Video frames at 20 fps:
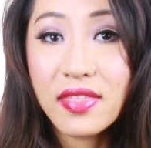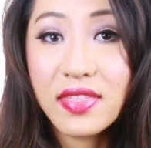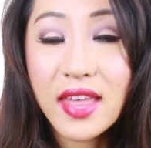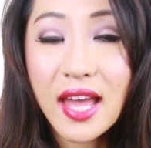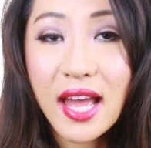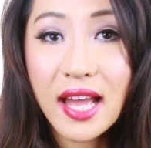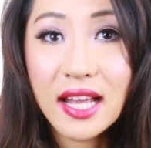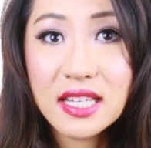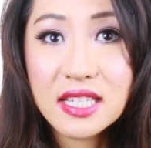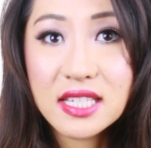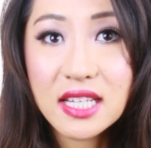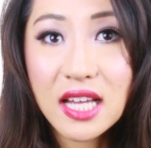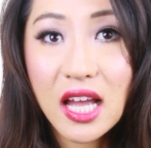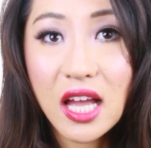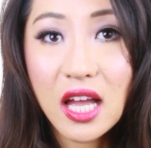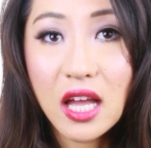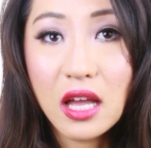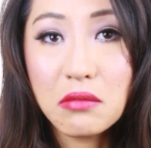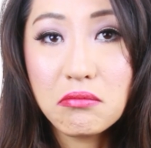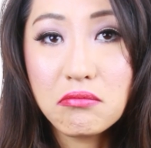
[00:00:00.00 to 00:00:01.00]
that
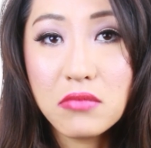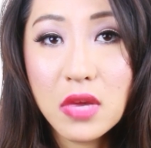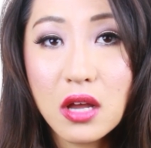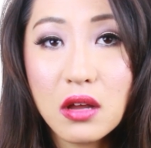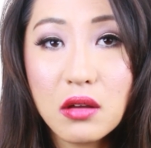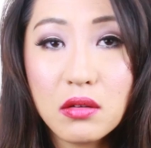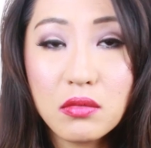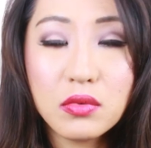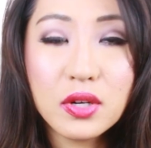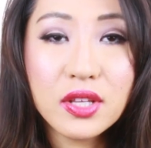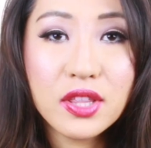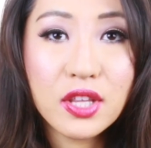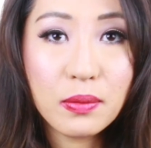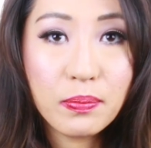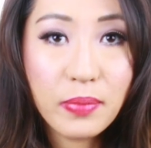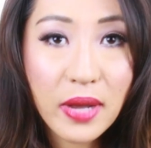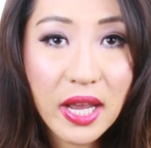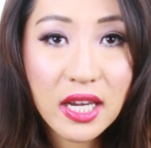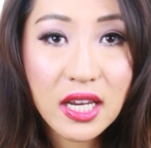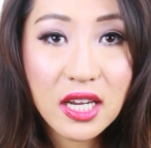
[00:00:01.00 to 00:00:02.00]
when they're
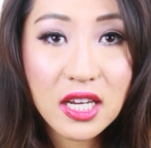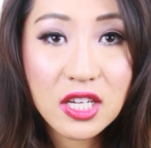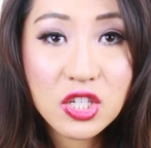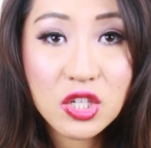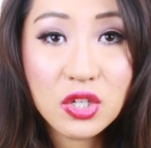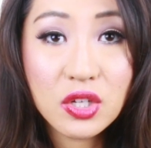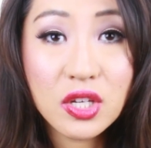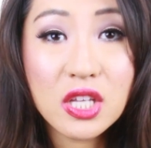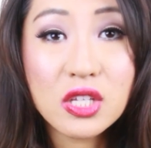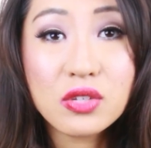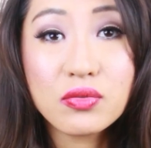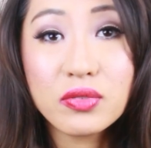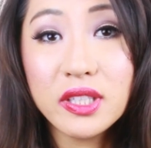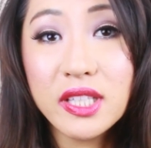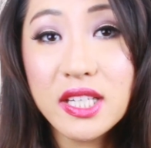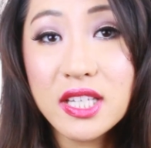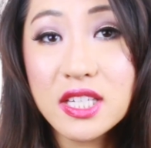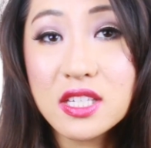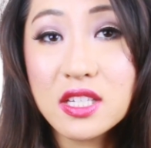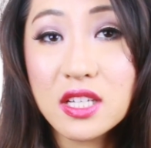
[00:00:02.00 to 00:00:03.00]
biting into gets
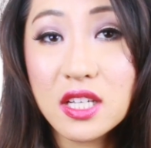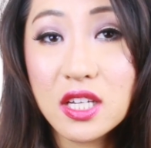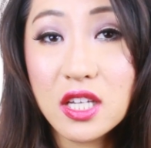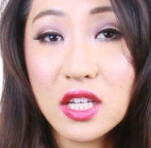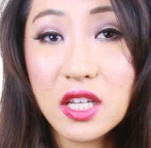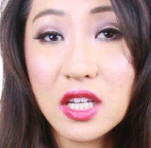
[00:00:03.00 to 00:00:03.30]
released